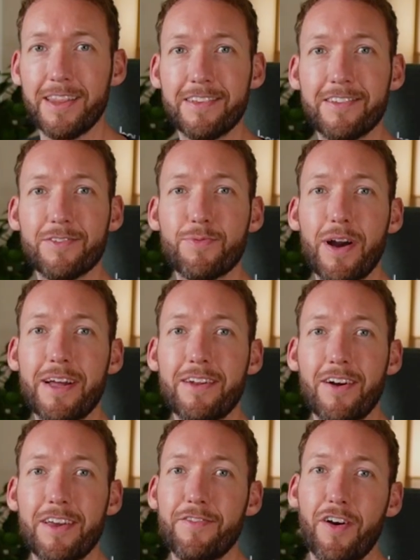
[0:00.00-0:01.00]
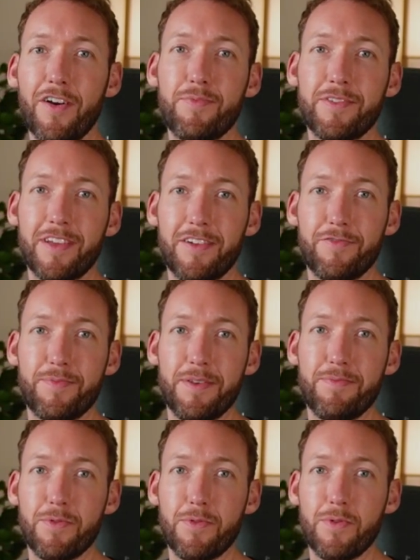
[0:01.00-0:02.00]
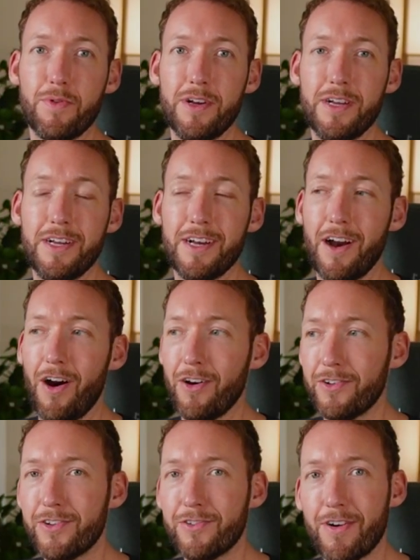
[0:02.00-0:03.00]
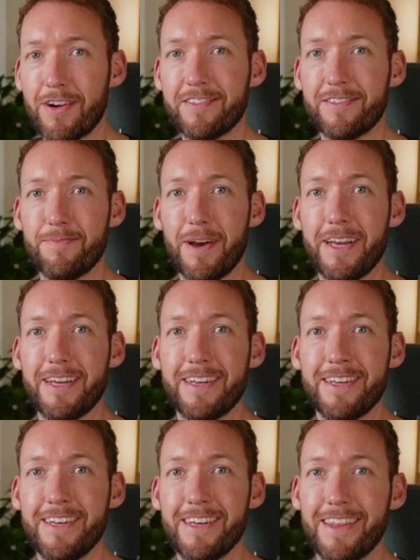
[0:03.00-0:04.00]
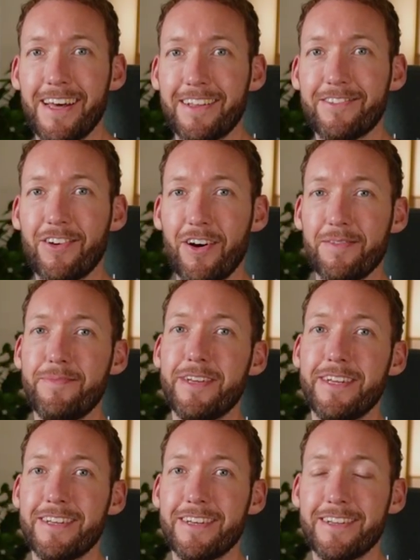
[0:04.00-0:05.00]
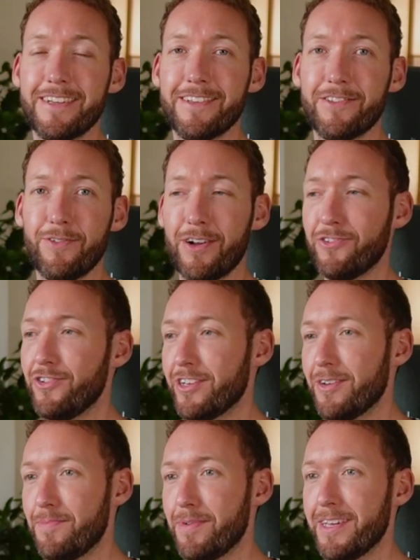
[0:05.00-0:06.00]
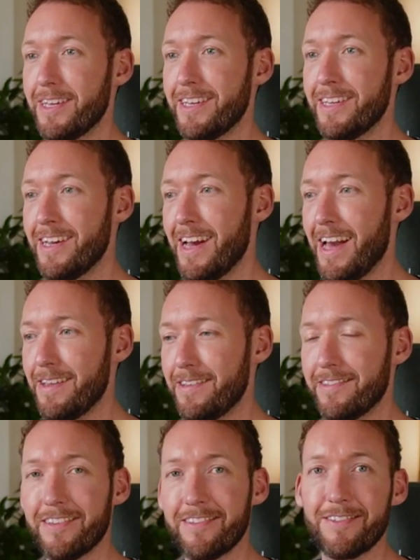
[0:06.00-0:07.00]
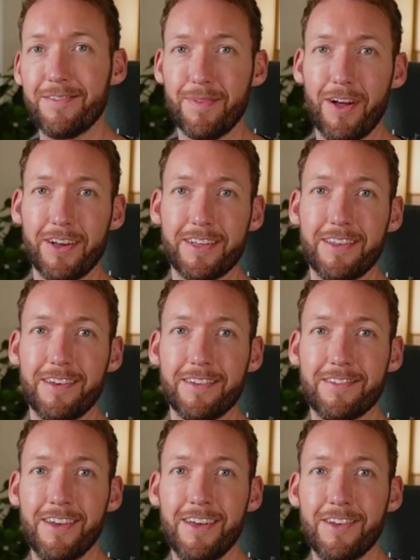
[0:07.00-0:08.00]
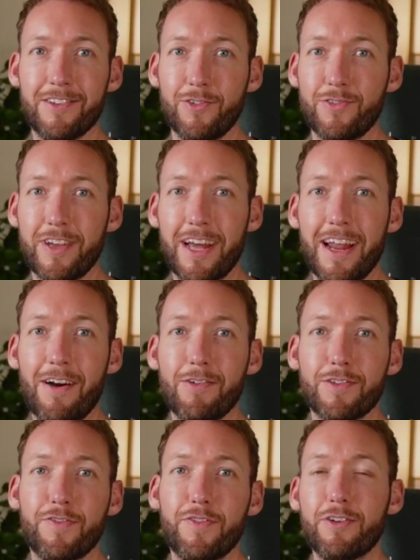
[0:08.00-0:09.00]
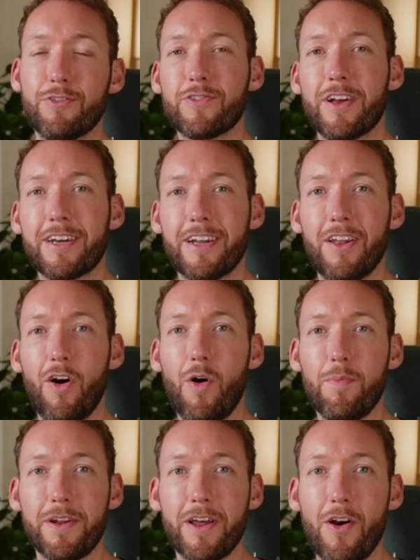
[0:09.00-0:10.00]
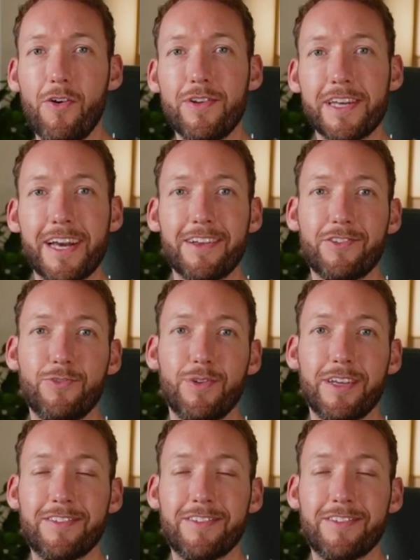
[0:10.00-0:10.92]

And this is where 95% of people underestimate that time needed to actually complete a system like this. So 10 hours feels like a lot, but it only gets you a